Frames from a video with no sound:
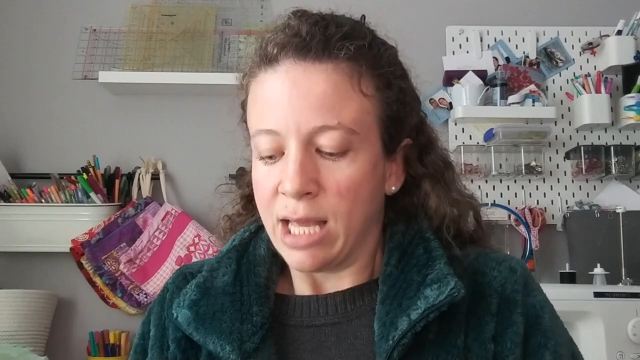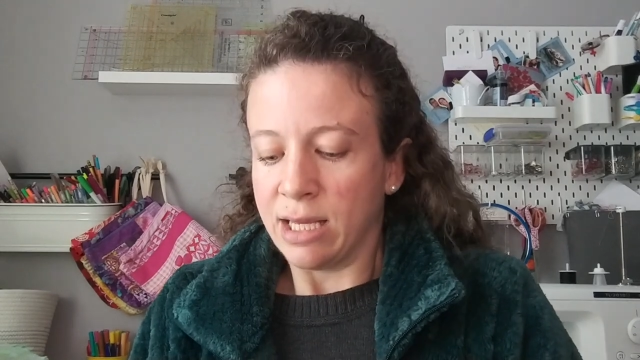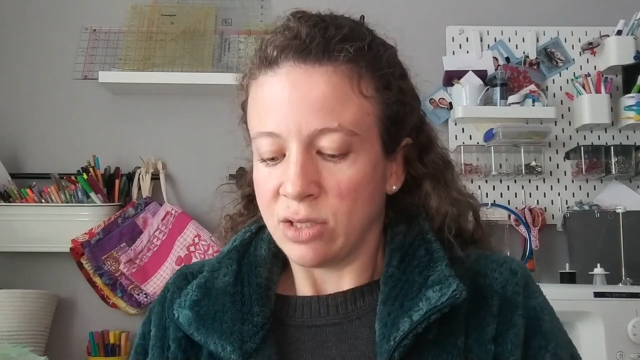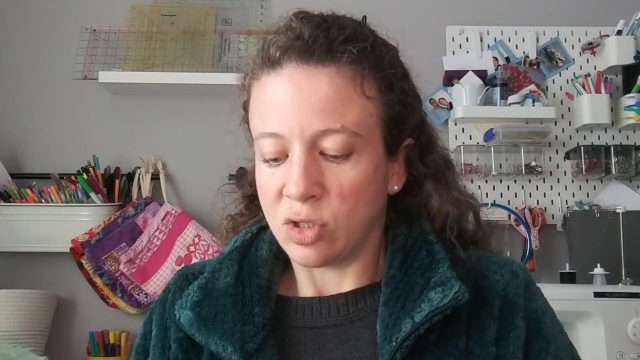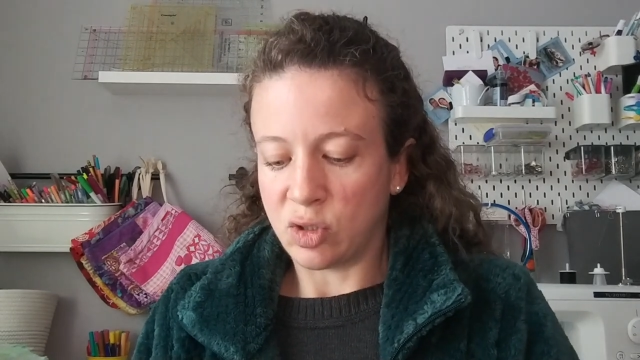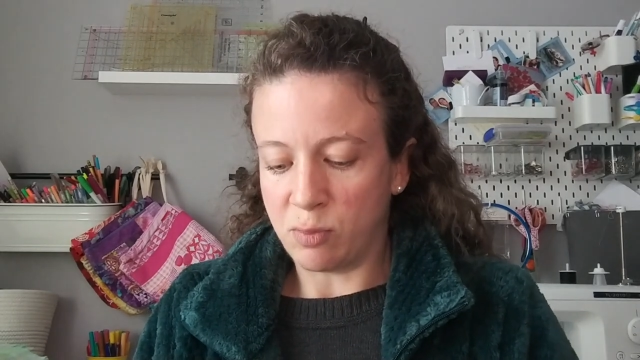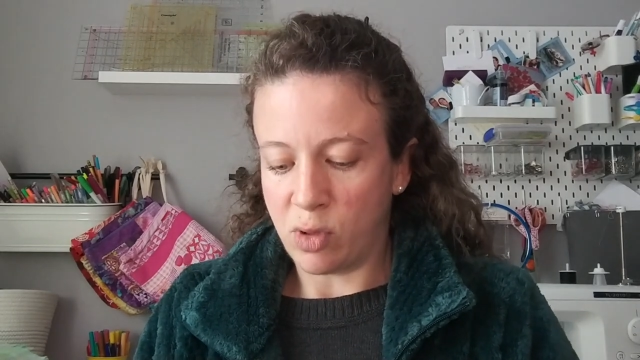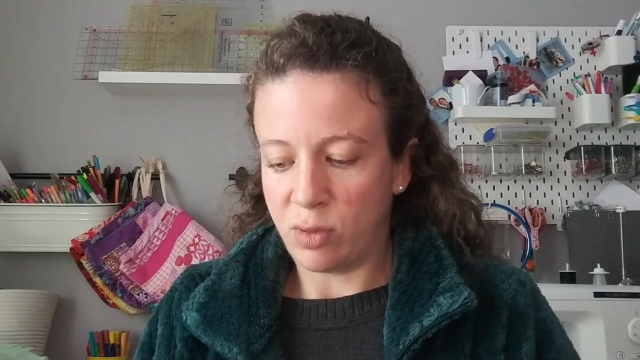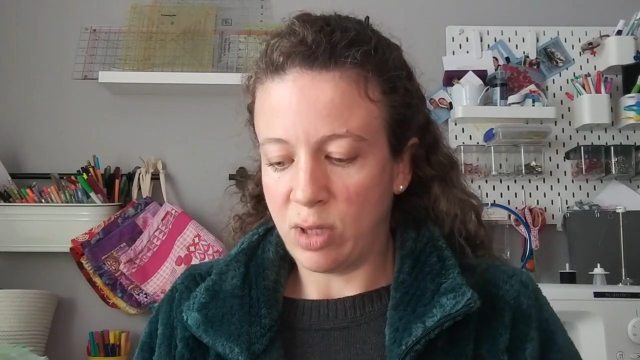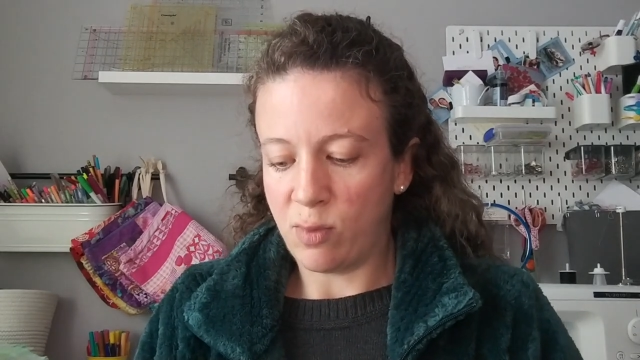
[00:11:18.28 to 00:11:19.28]

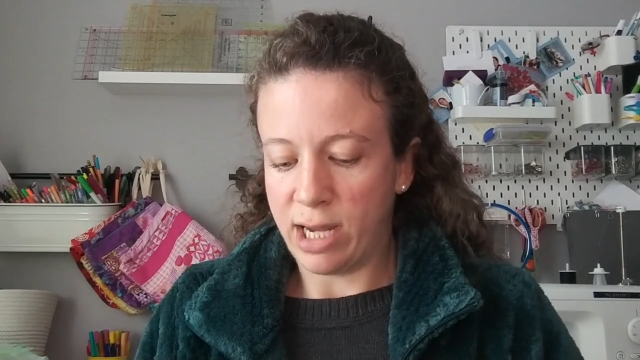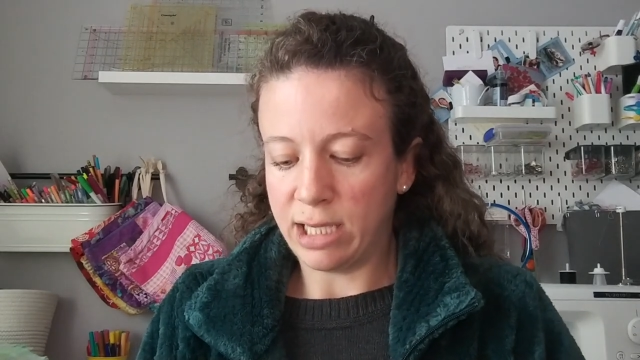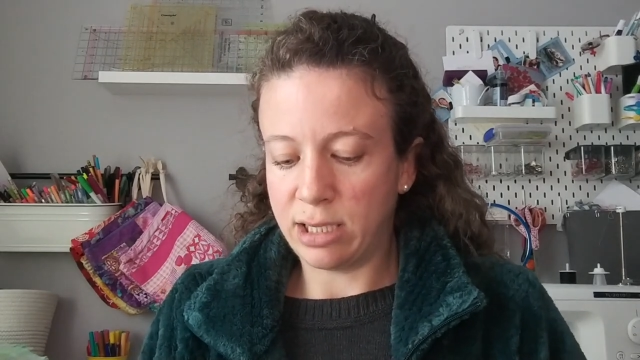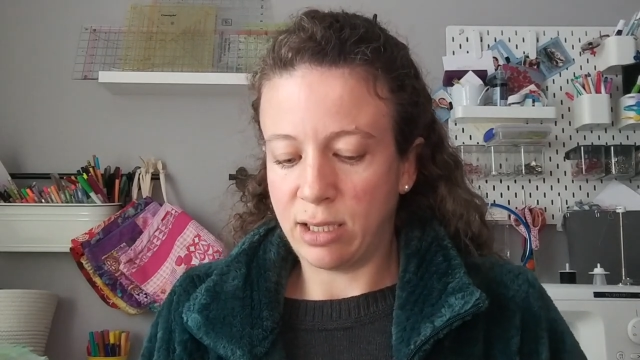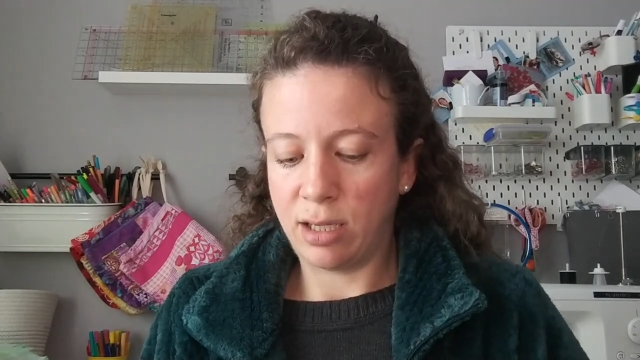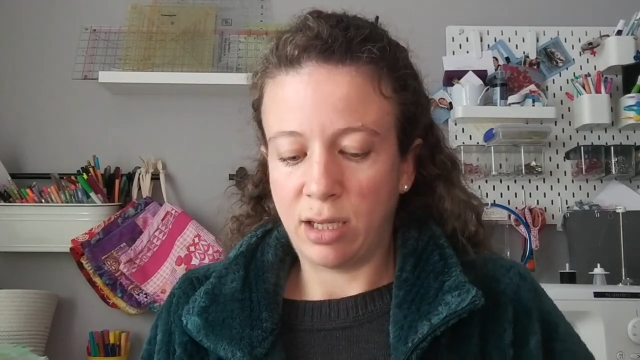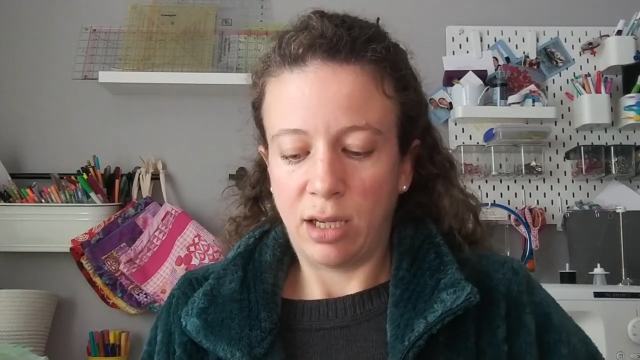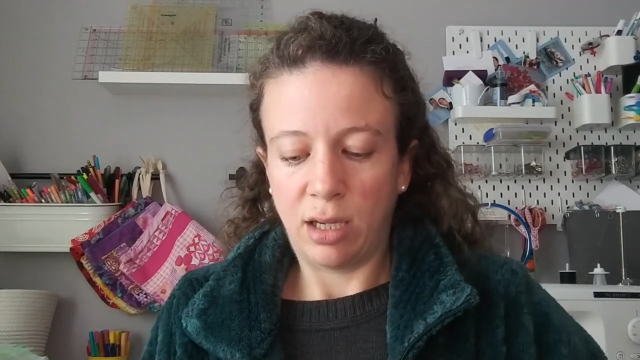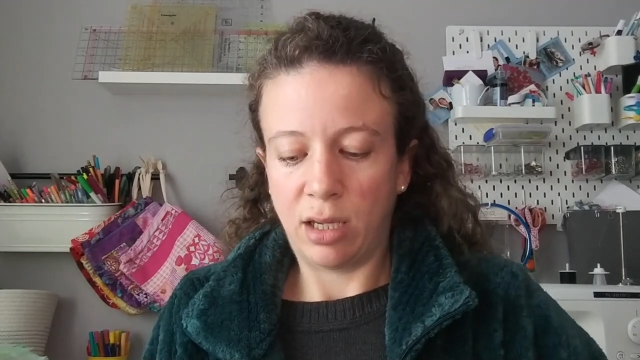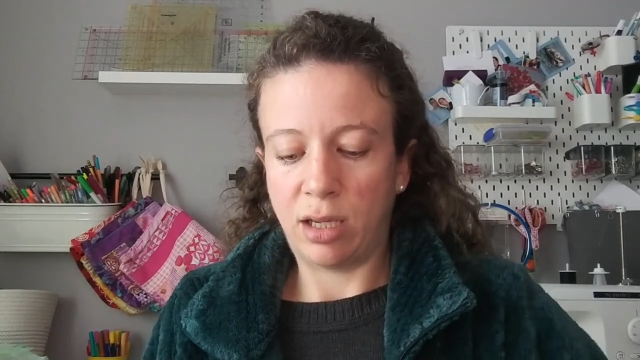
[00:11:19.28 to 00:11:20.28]
Smoky white
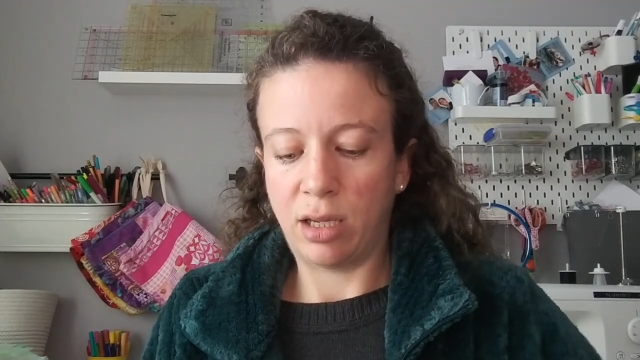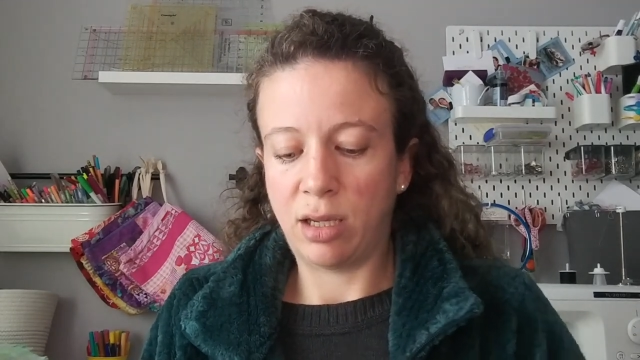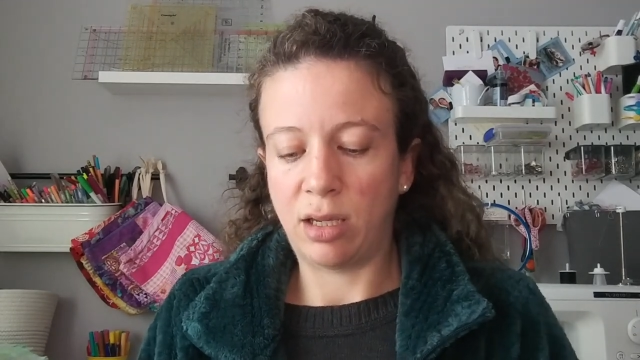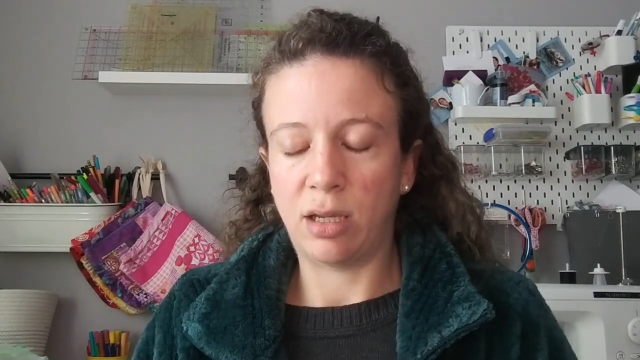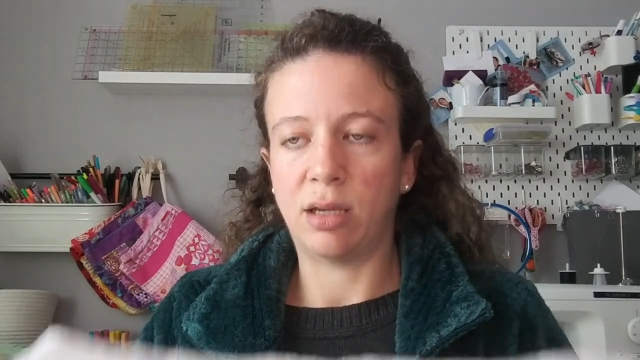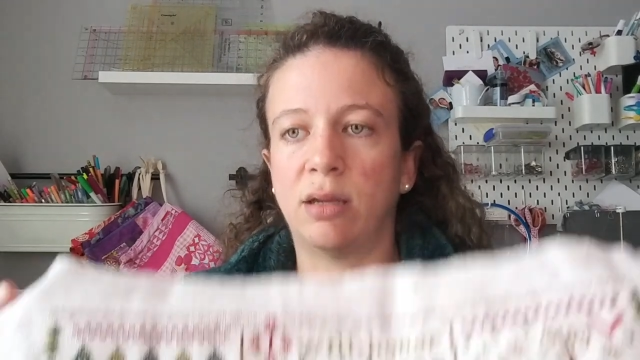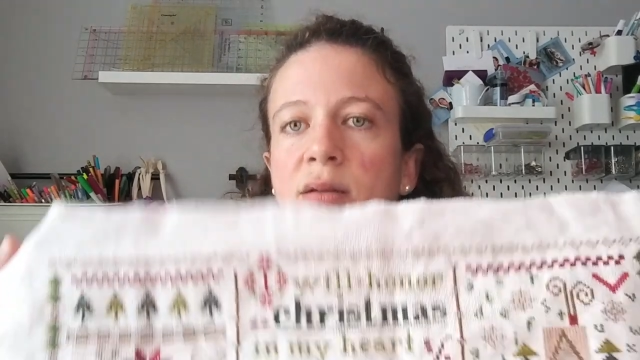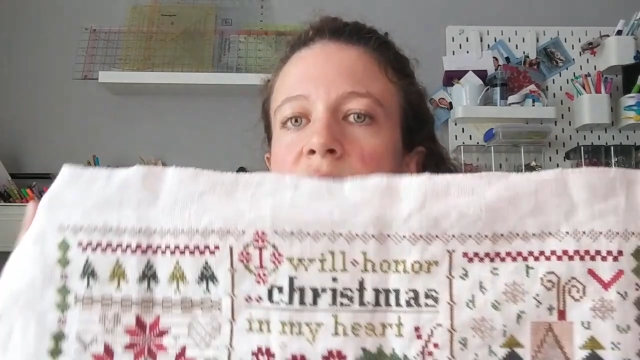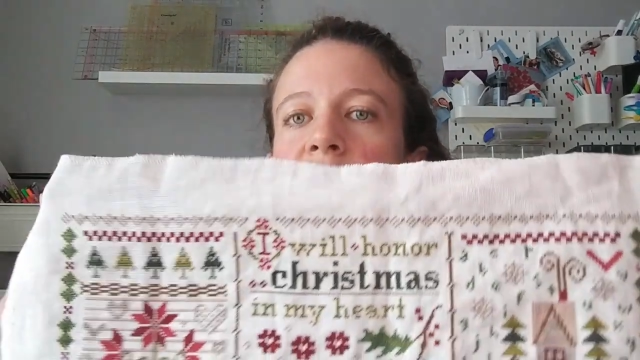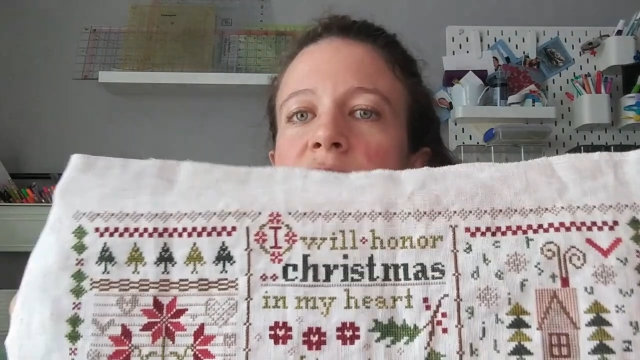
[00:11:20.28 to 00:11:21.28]

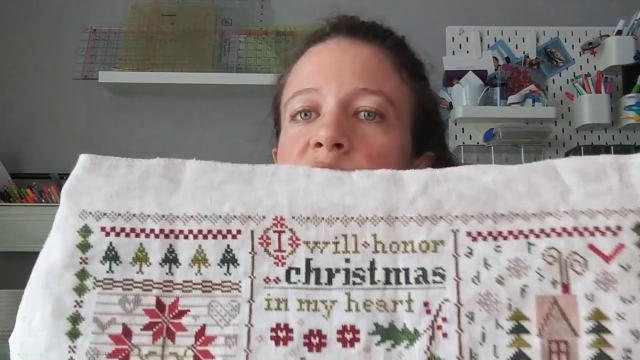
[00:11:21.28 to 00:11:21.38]
or